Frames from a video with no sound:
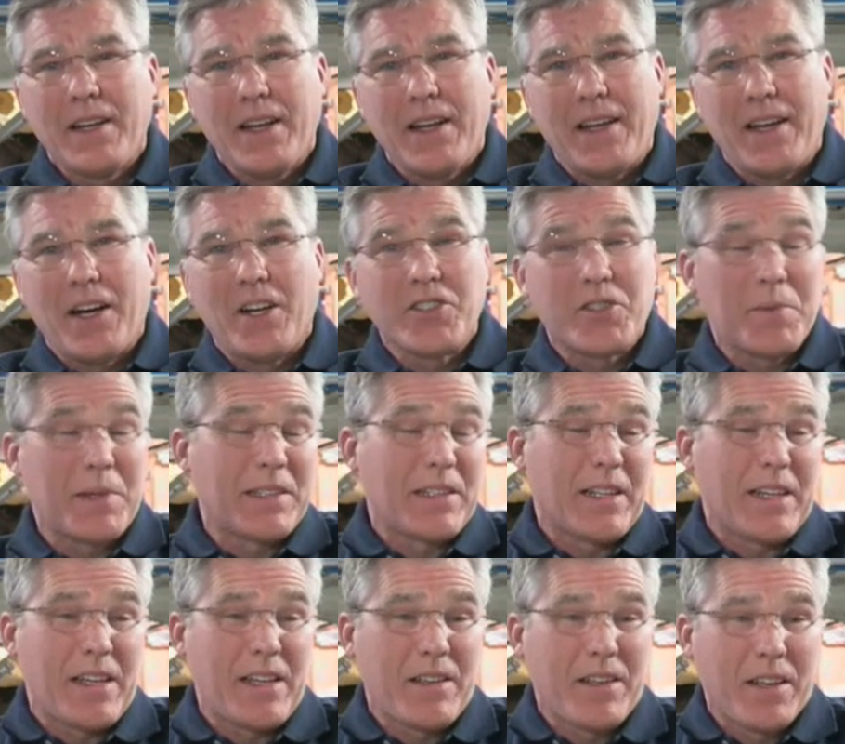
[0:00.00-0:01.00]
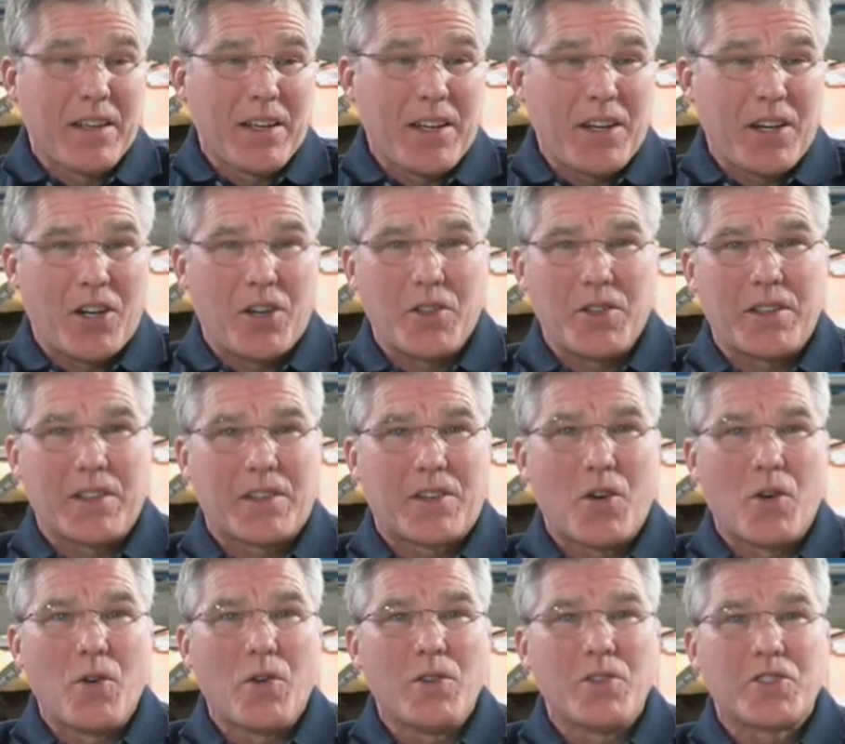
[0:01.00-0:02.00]
and ultimately, you know, the
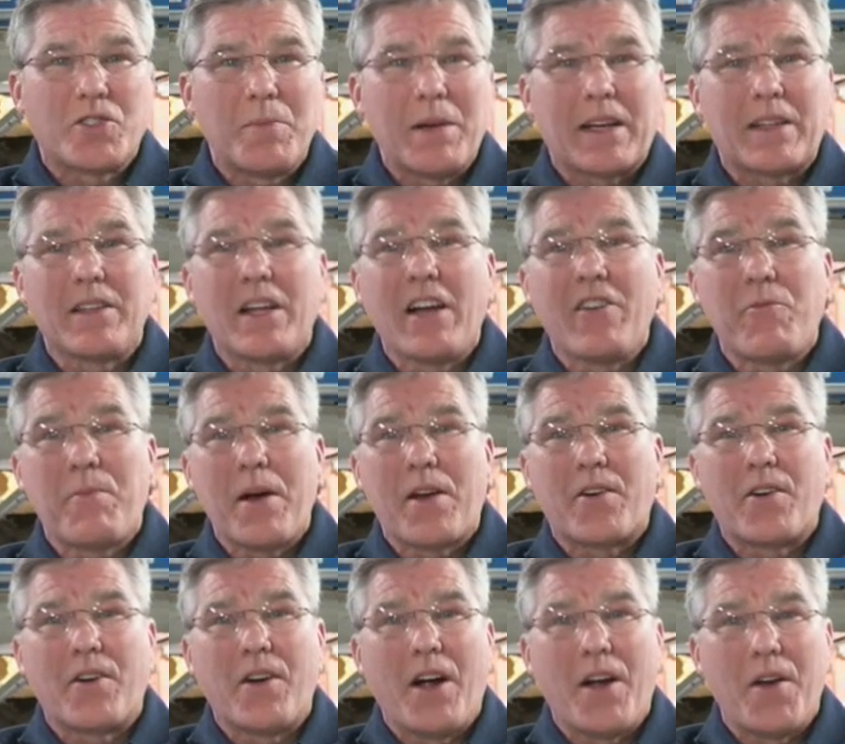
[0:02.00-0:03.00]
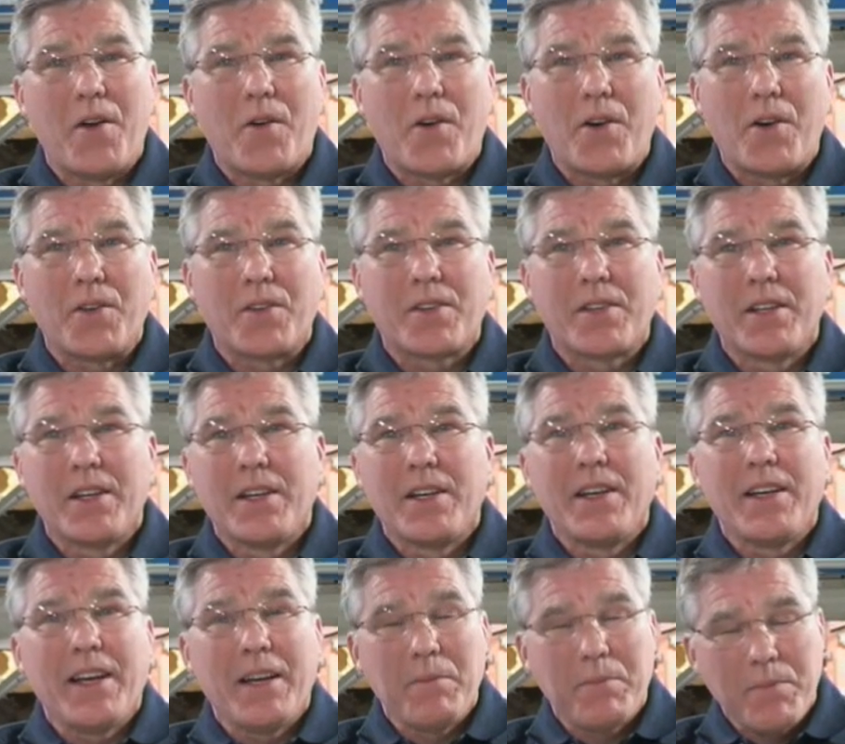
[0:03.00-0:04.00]
goal is to make life better on Earth,
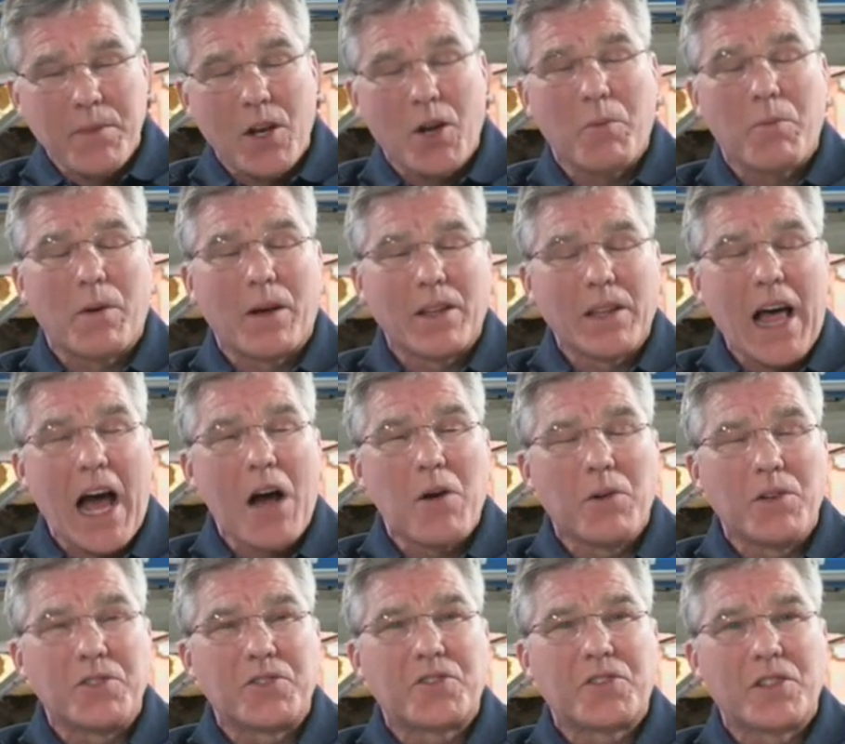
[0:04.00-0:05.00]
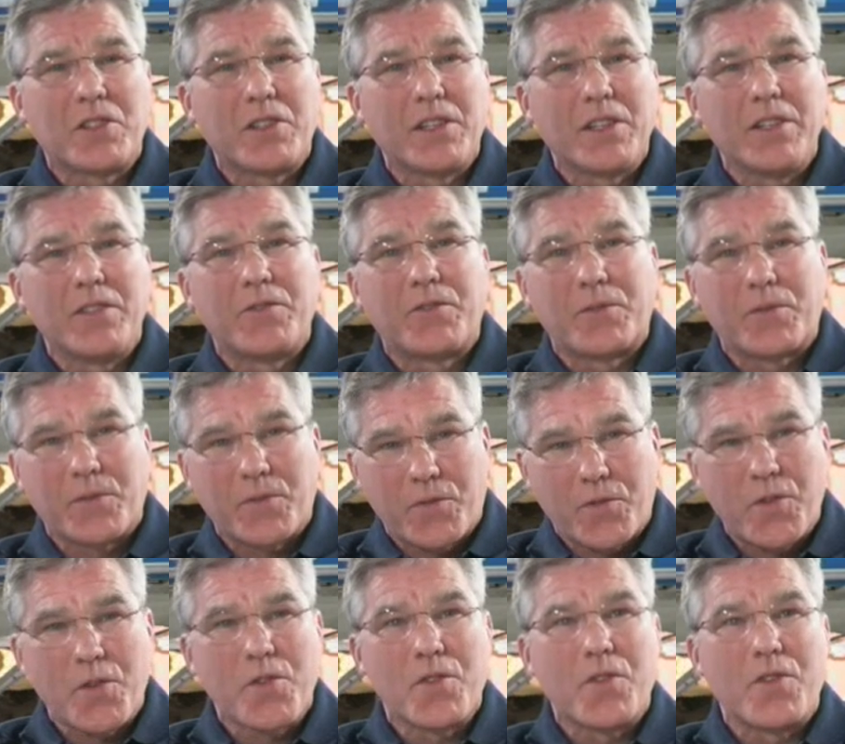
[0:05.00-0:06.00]
and you know, allow us to live
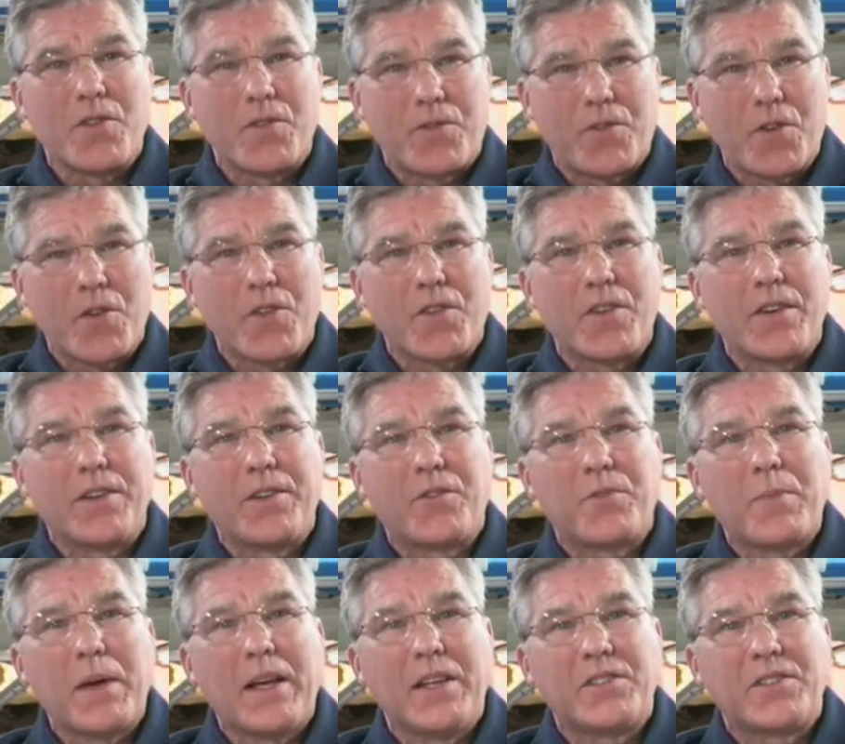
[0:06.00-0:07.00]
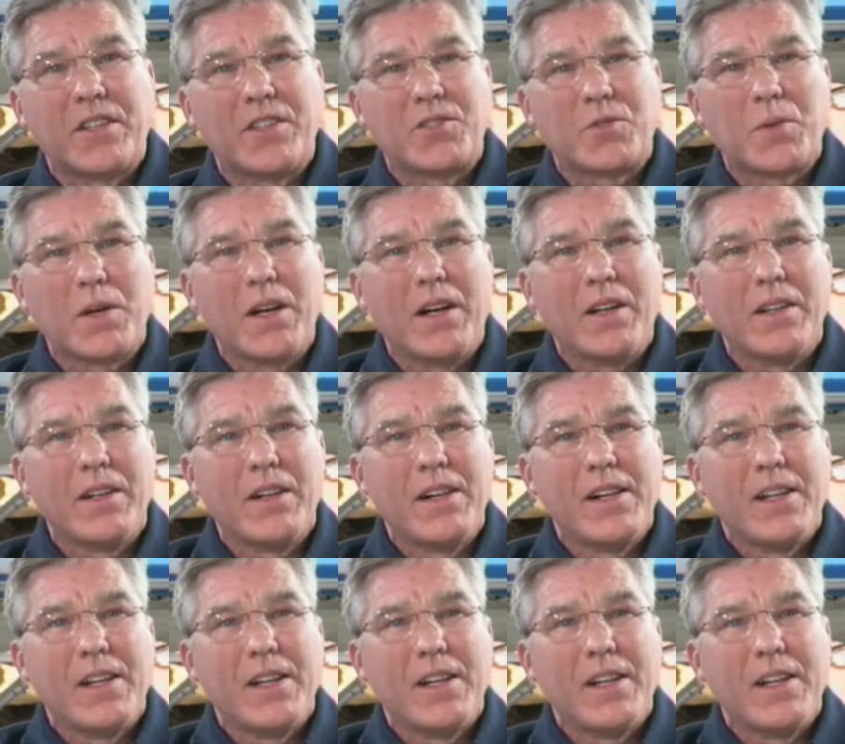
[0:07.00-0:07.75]
further and further in space as well.